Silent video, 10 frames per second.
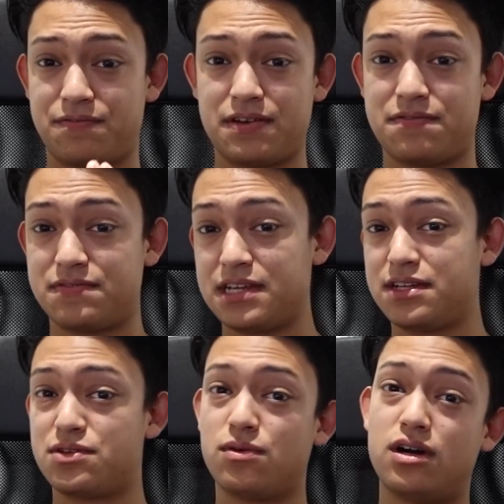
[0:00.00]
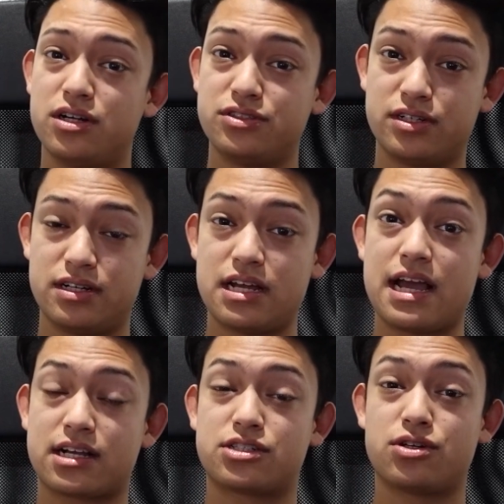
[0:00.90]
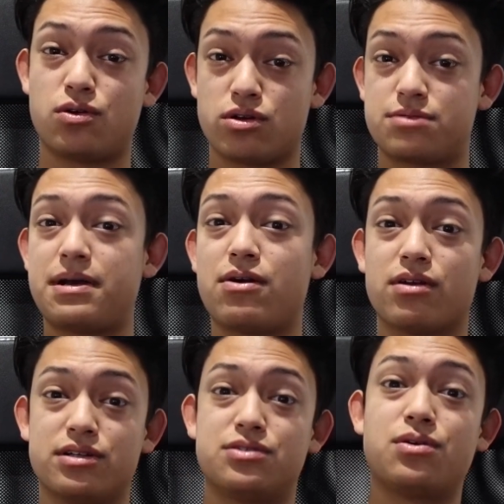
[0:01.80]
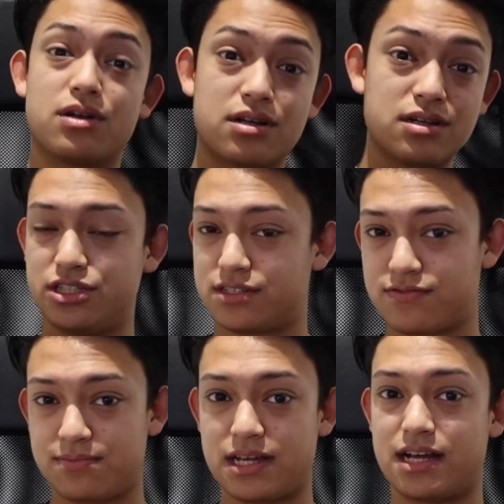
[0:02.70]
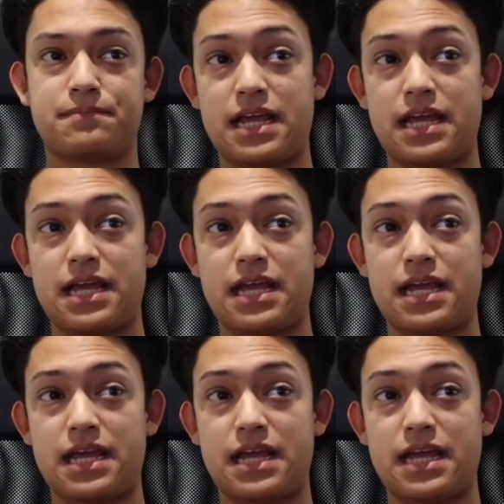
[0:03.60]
50 to 100 extra horsepower and torque just from that.